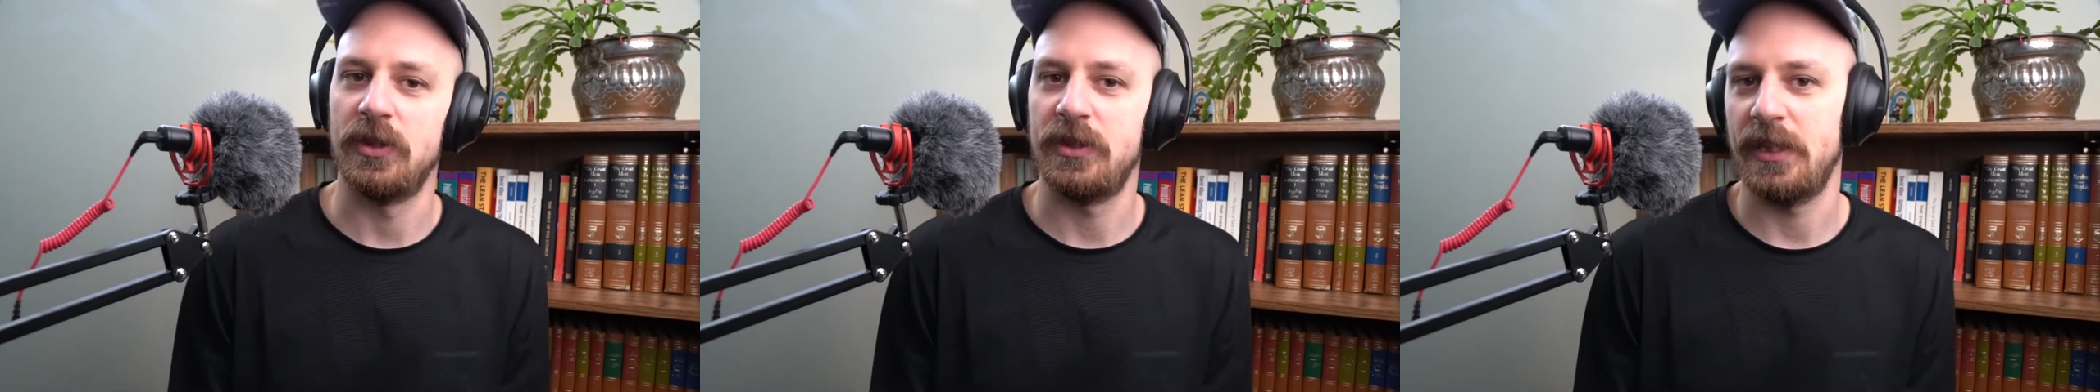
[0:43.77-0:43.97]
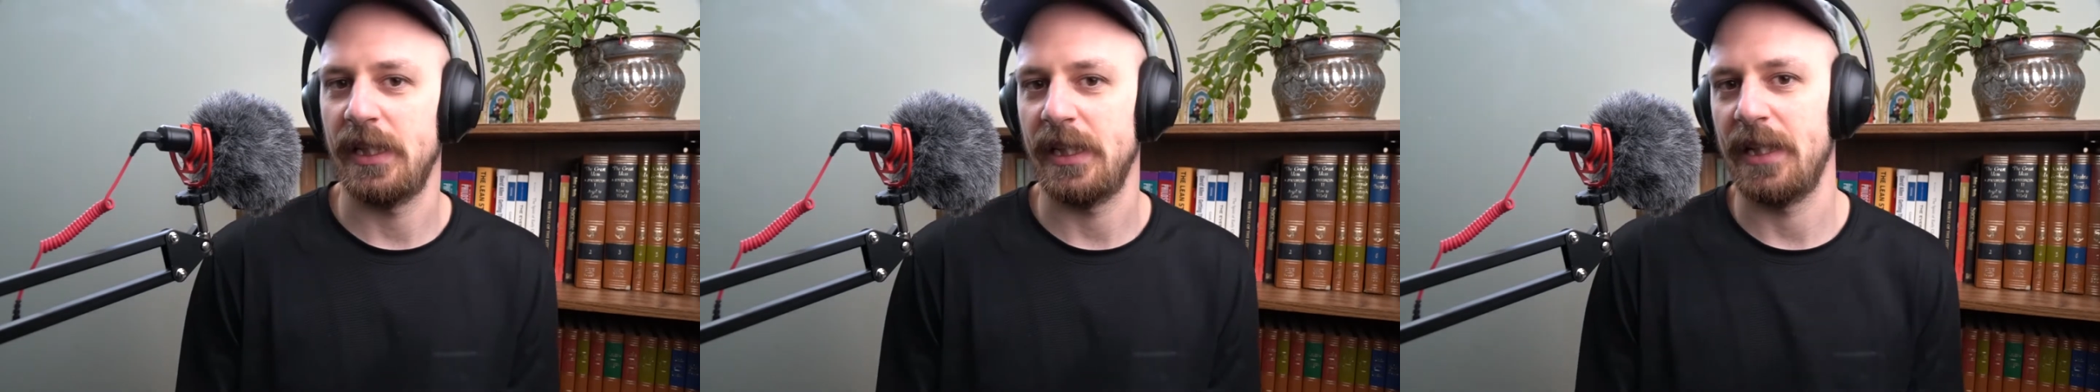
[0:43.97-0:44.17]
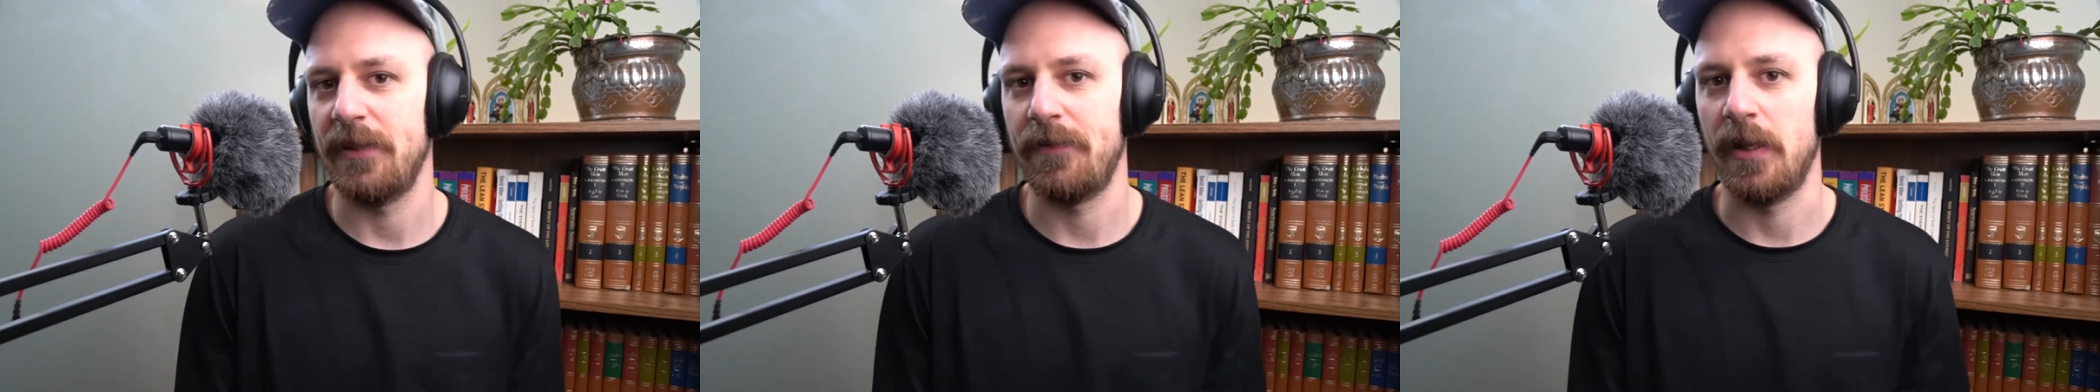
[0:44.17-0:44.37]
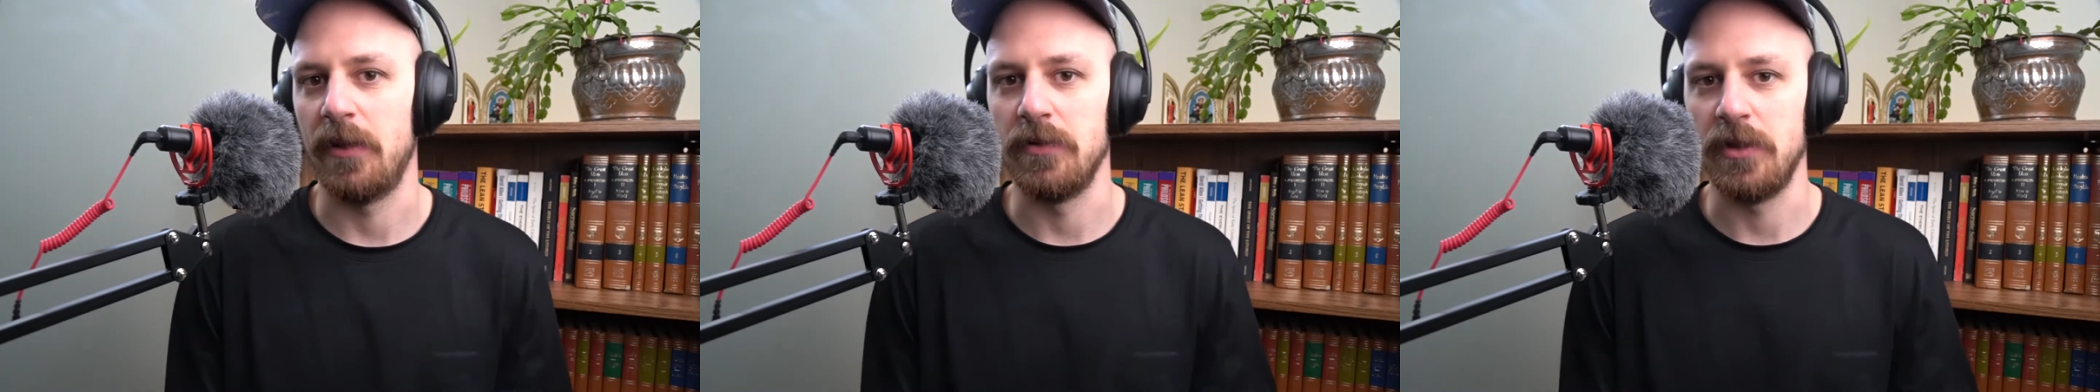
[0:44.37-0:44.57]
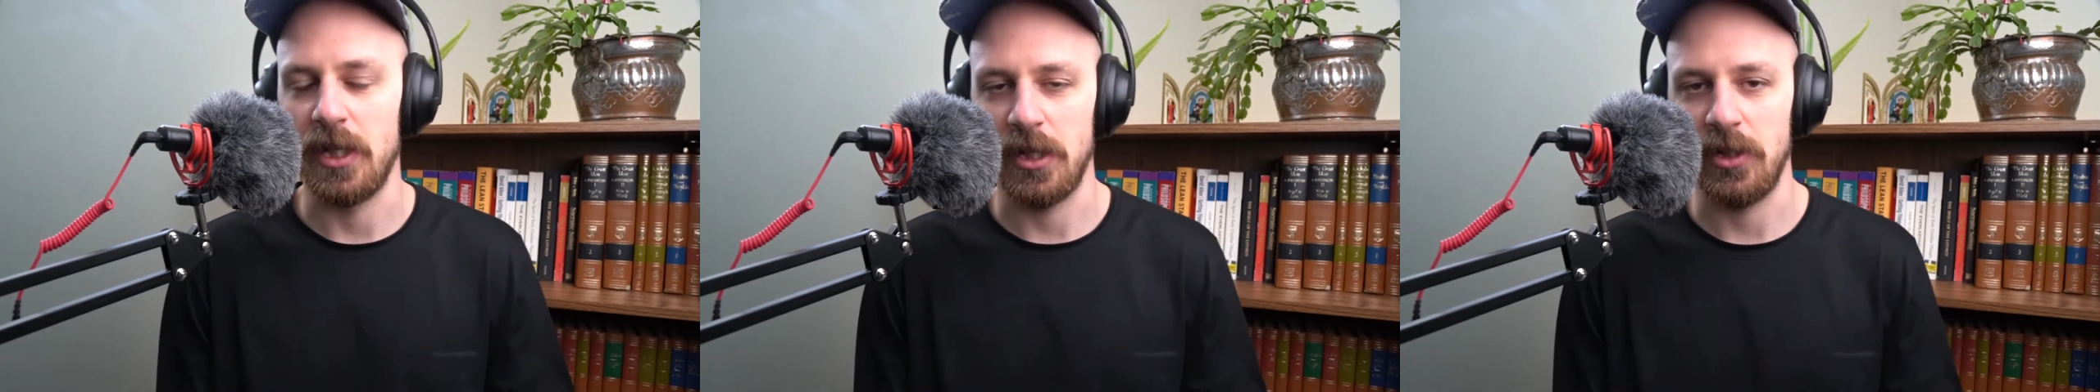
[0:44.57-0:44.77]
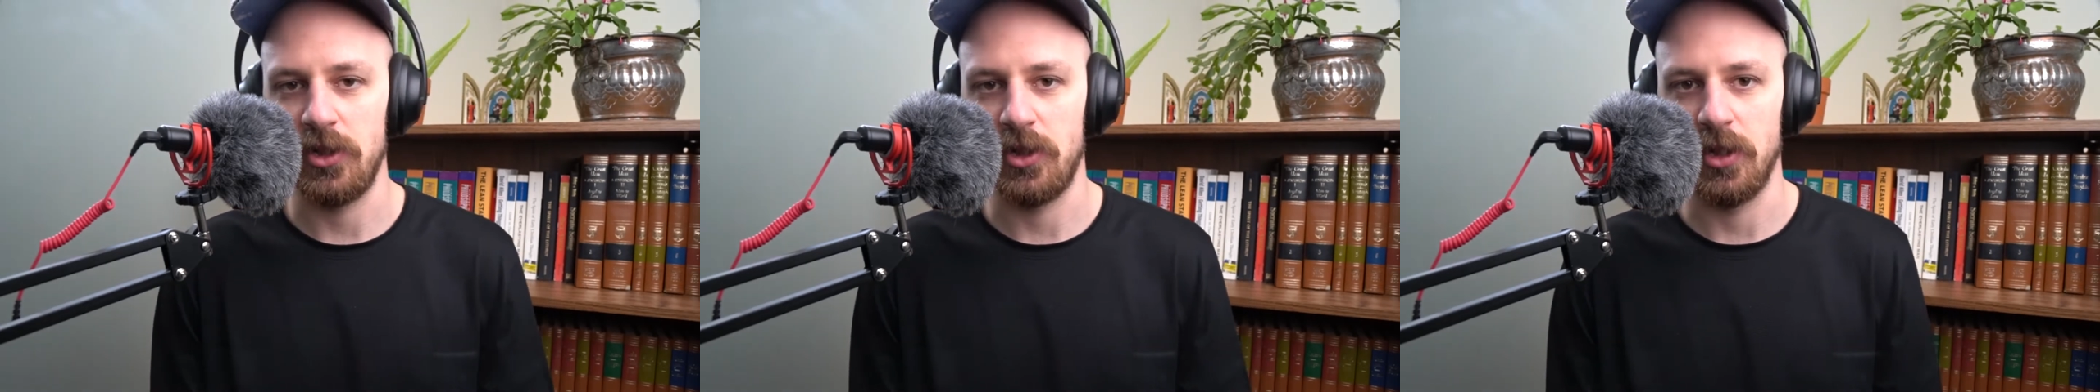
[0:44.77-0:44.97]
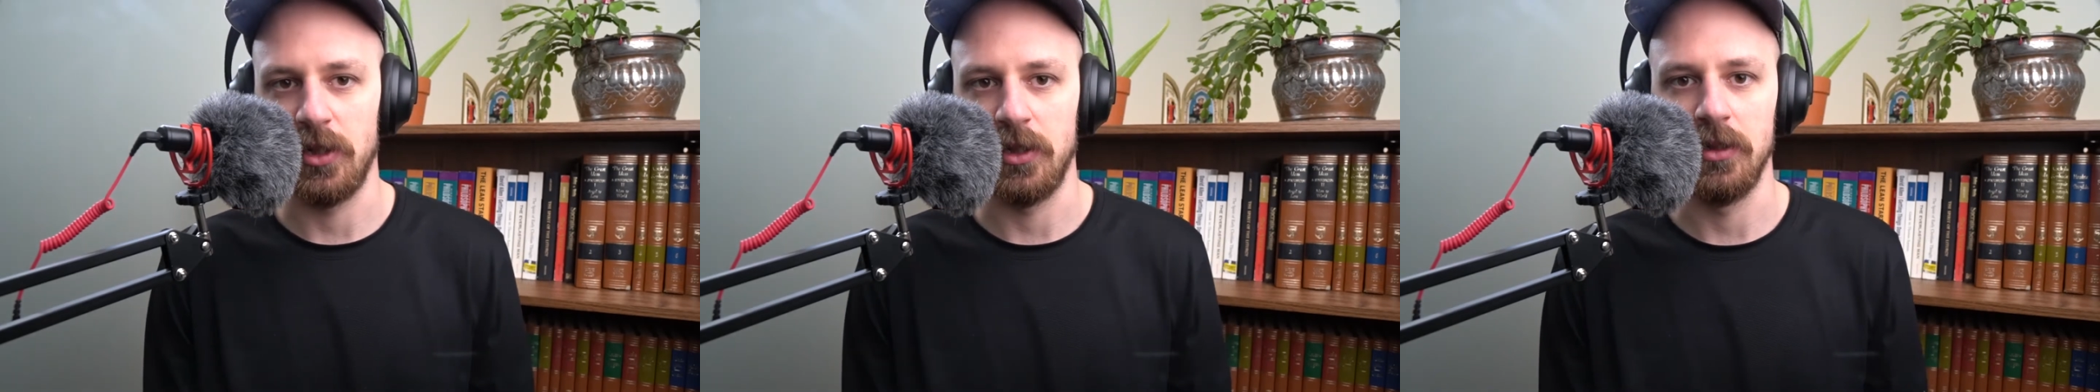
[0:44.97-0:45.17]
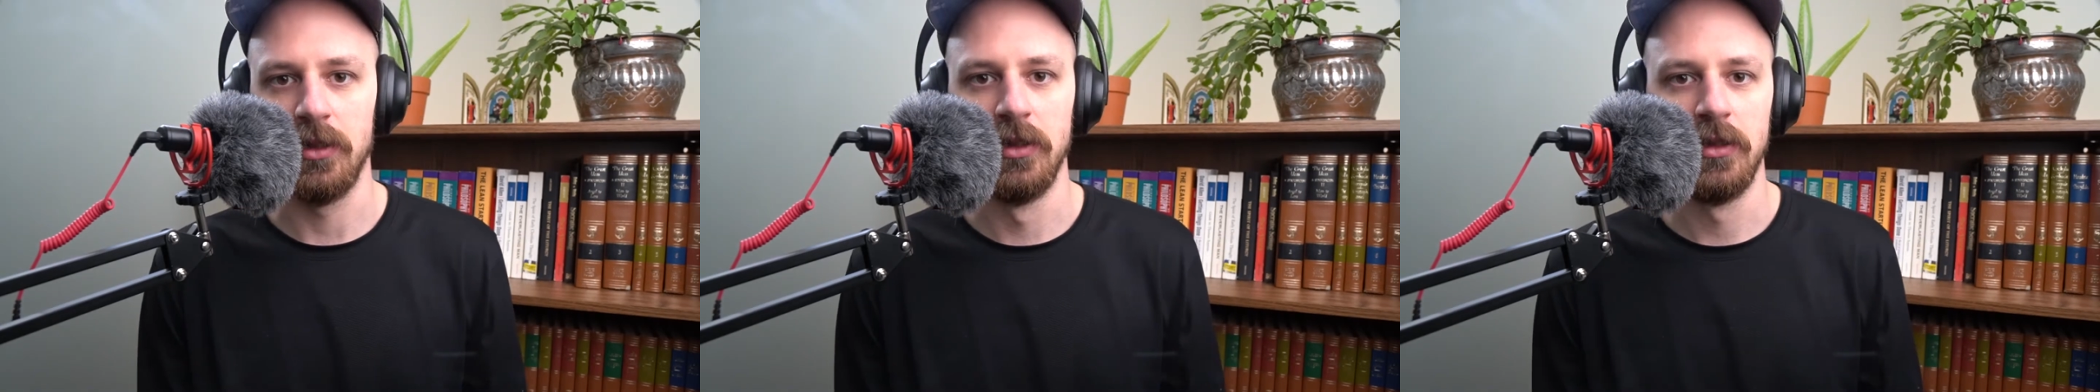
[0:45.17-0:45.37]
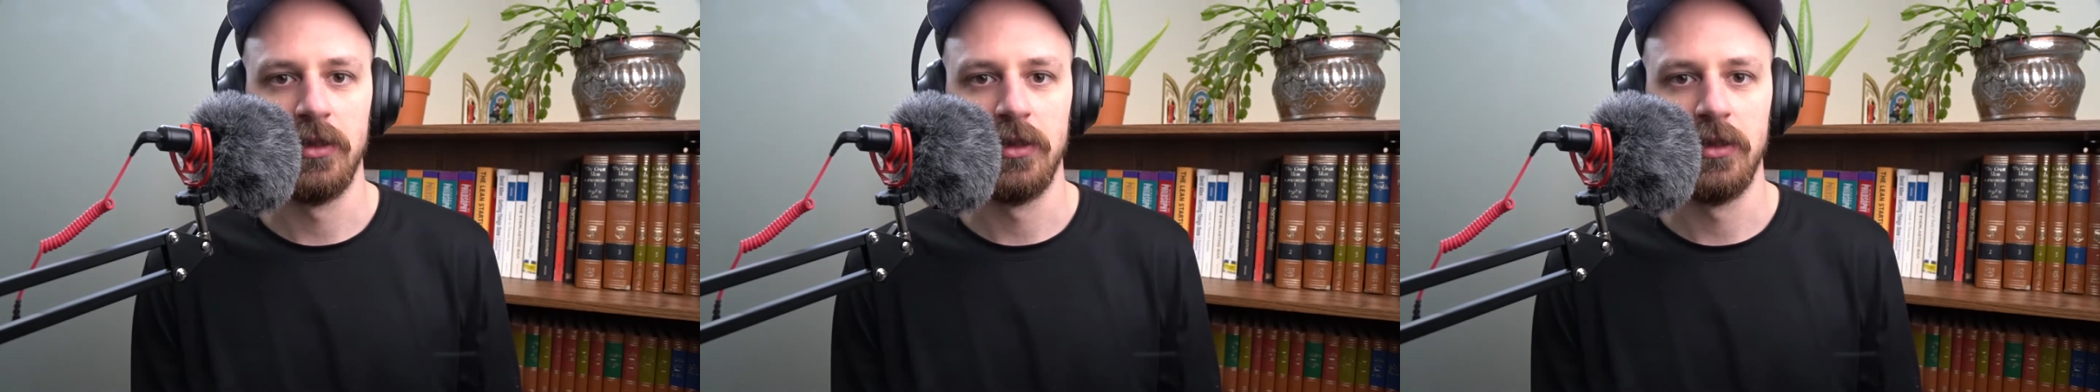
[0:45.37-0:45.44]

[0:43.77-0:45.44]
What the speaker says: set a foundation,